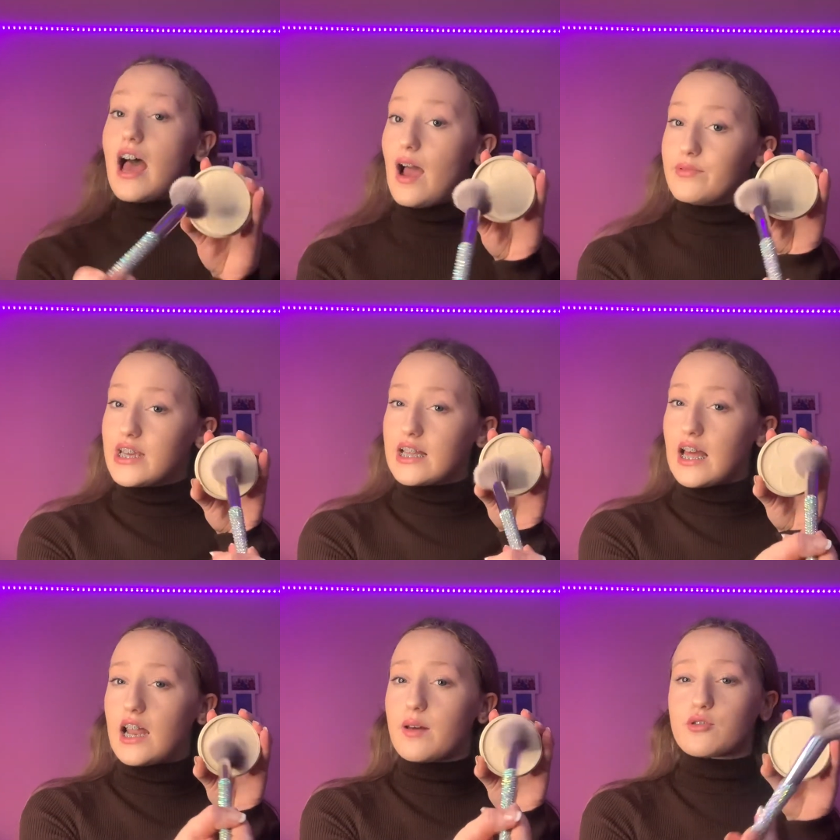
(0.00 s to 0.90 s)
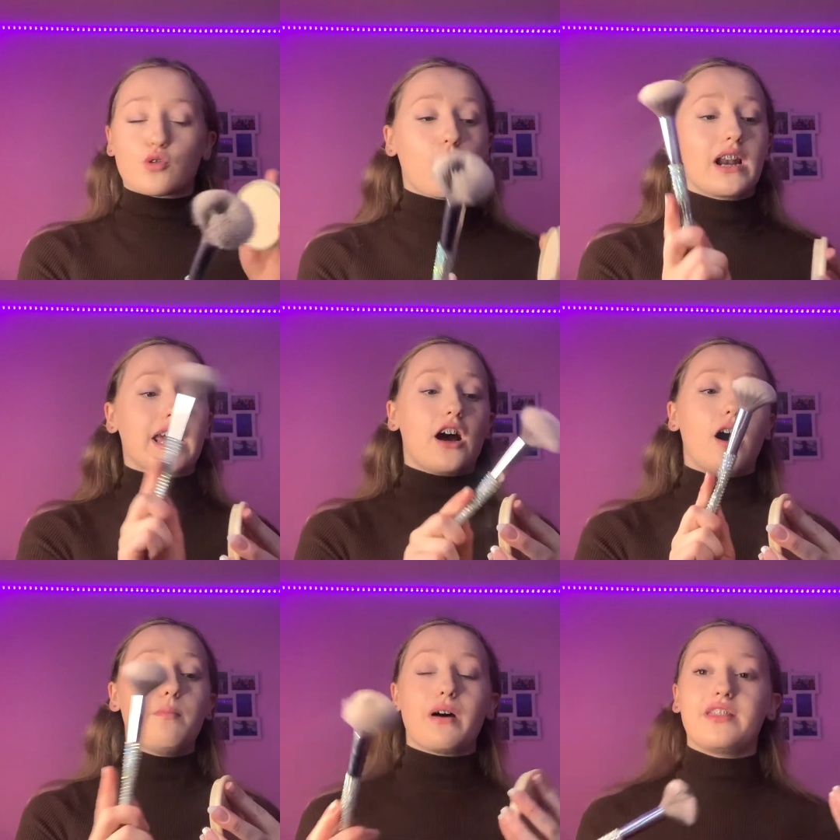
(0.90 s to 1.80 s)
I'm taking that and I'm swirling it
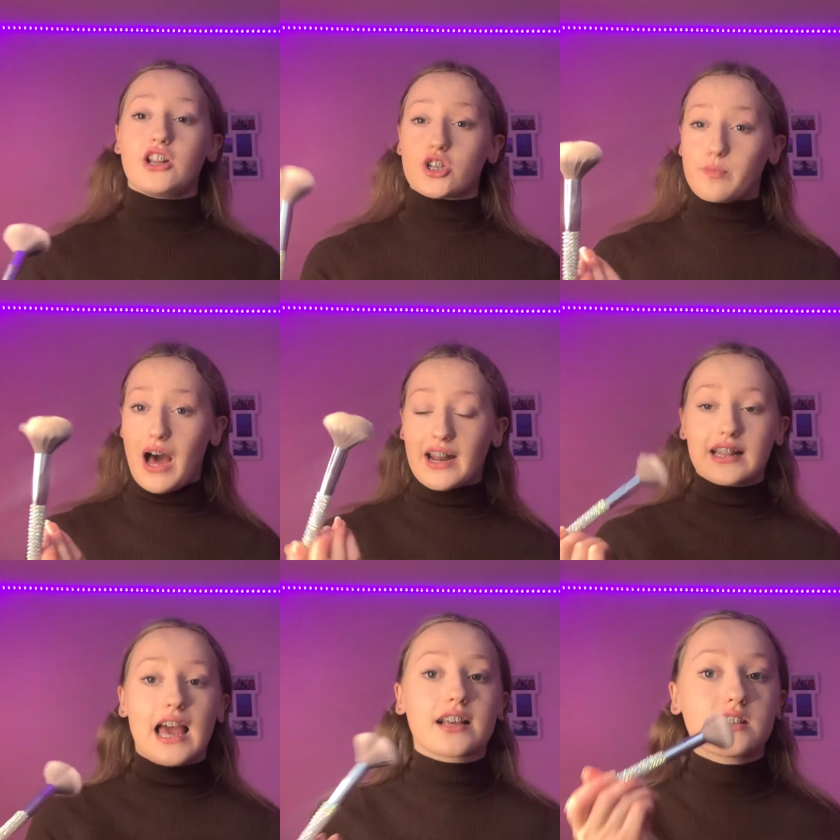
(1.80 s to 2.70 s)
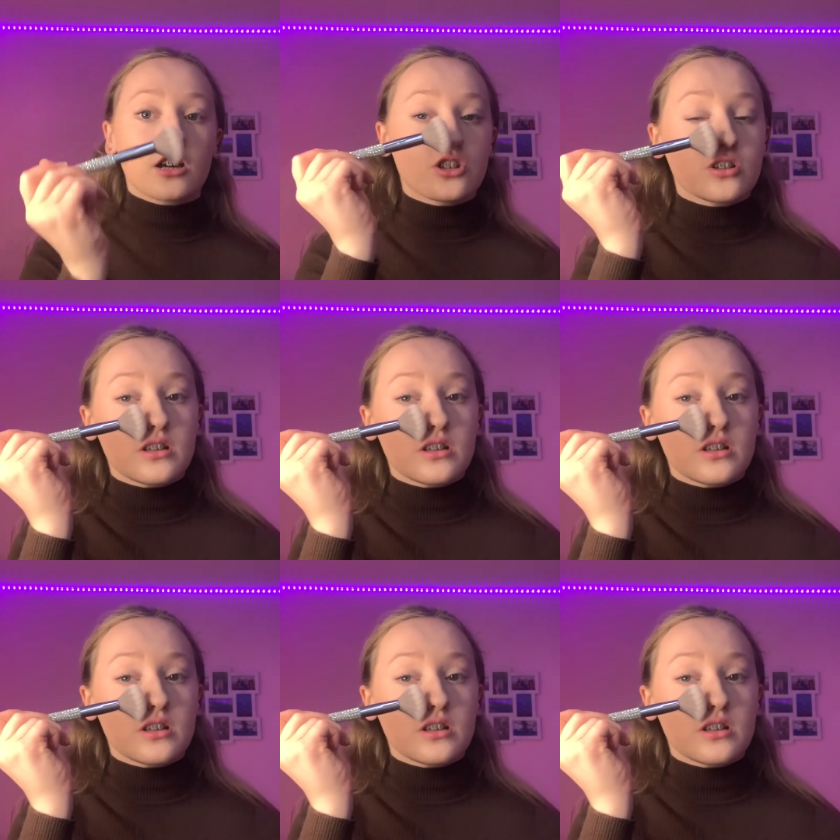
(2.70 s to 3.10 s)
up and then just patting the excess